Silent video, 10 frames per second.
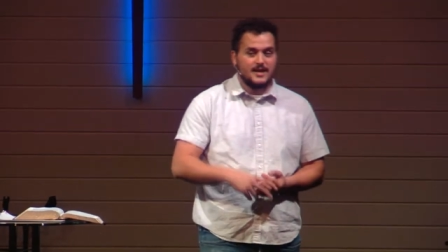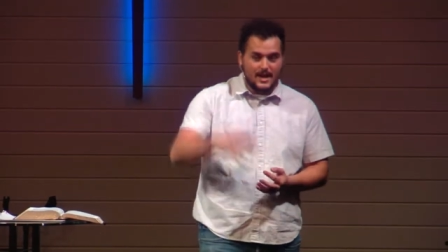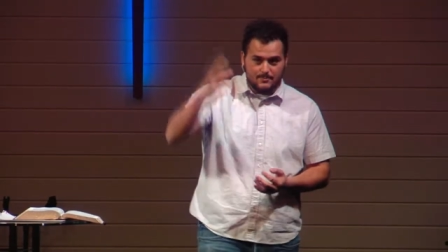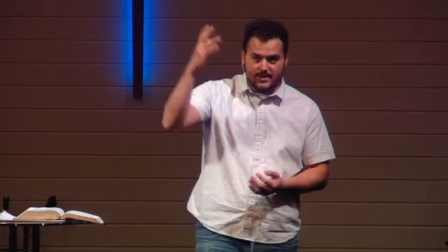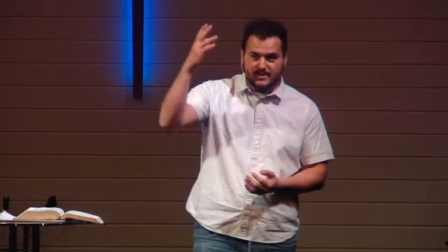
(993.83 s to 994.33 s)
Yeah,
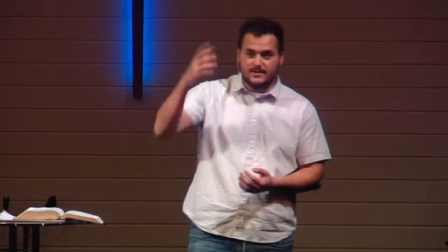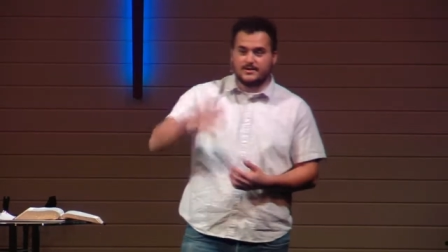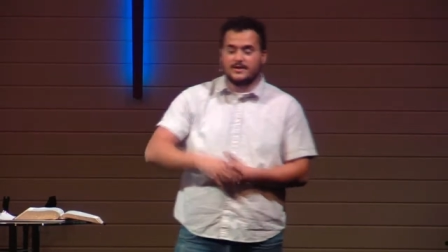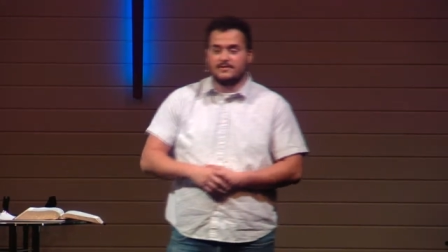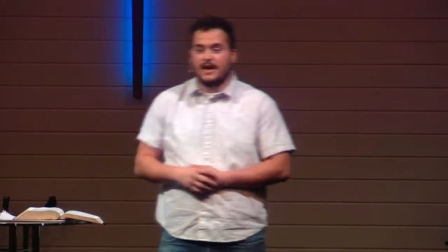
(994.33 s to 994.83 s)
I've been there,
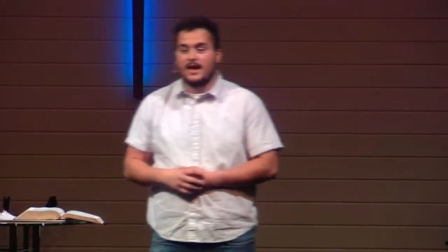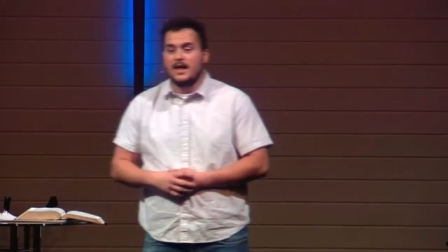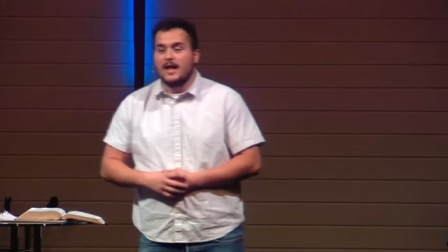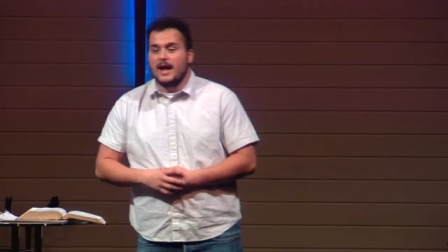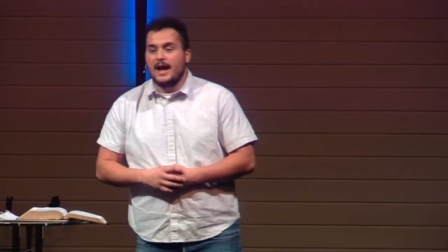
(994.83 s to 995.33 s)
done that.
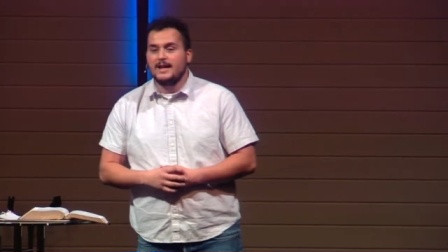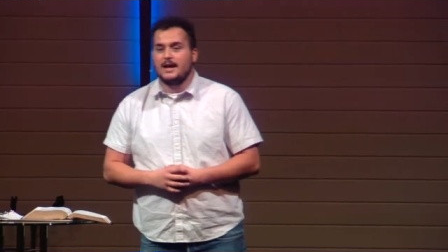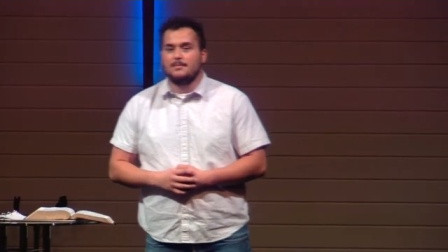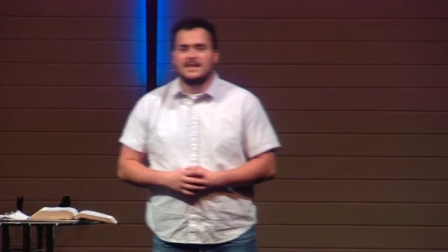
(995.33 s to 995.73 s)
And um,